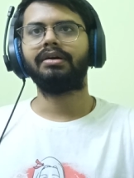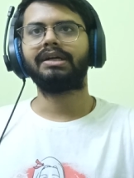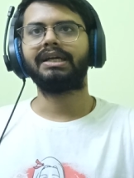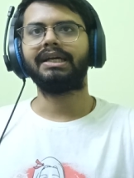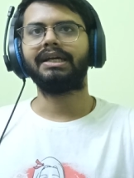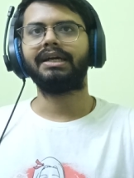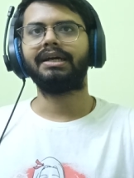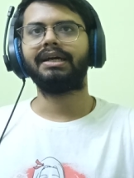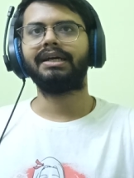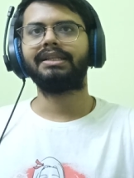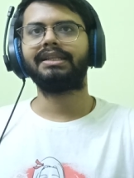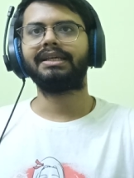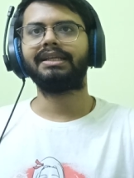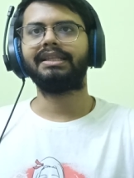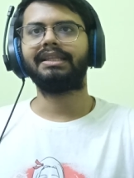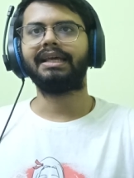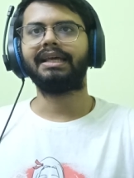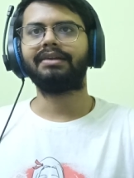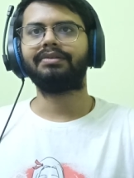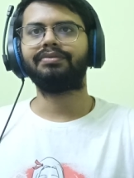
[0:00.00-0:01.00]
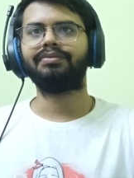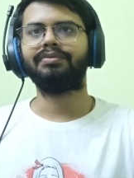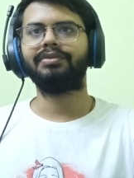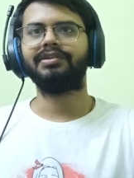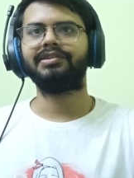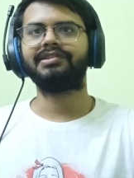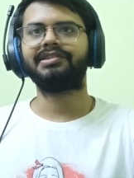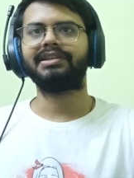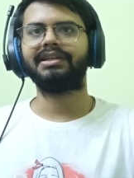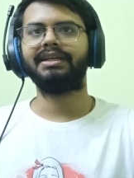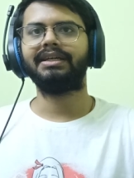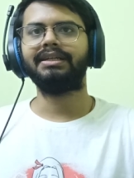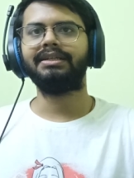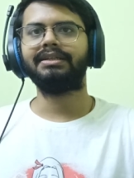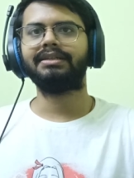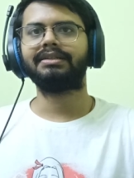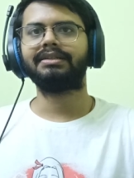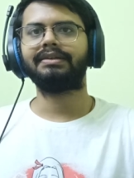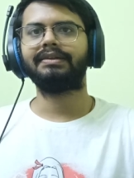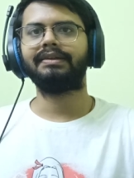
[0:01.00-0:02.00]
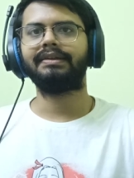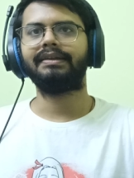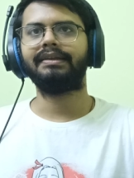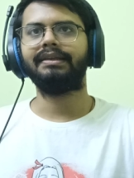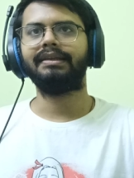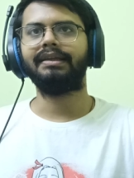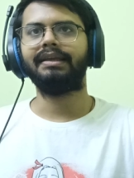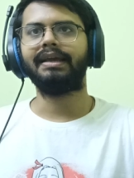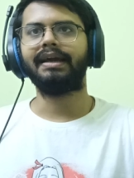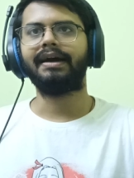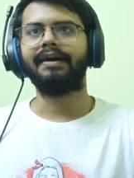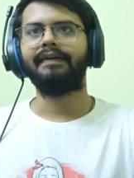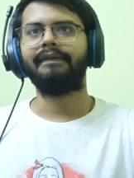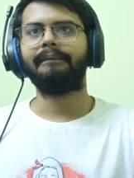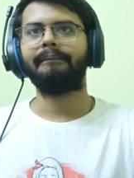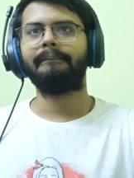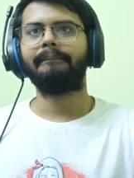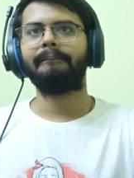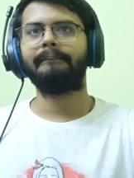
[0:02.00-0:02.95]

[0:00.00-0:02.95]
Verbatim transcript: Okay, I think that was it. Yeah.